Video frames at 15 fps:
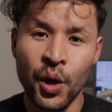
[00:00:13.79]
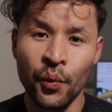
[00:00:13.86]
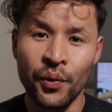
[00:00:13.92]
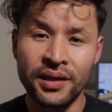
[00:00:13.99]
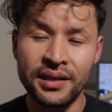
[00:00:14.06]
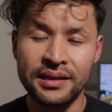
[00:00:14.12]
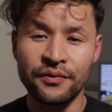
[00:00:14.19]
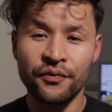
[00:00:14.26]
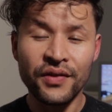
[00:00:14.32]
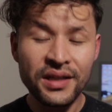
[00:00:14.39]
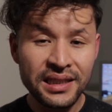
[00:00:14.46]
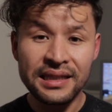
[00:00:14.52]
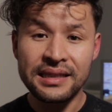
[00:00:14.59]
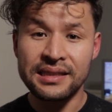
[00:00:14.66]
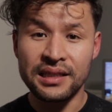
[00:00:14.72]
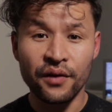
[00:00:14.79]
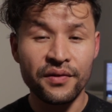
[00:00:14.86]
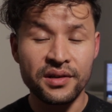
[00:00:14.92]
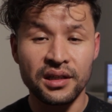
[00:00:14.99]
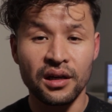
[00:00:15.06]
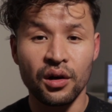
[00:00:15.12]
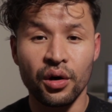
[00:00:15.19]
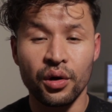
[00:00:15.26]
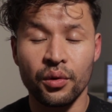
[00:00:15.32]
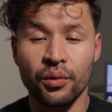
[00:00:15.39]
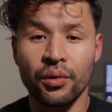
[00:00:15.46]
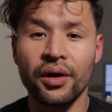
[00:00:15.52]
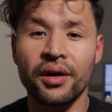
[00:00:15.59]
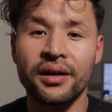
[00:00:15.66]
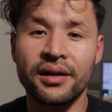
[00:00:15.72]
which in itself is a lot of
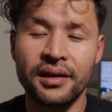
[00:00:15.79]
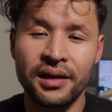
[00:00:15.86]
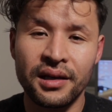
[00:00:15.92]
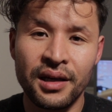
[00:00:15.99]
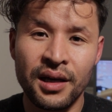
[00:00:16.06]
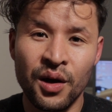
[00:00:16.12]
work.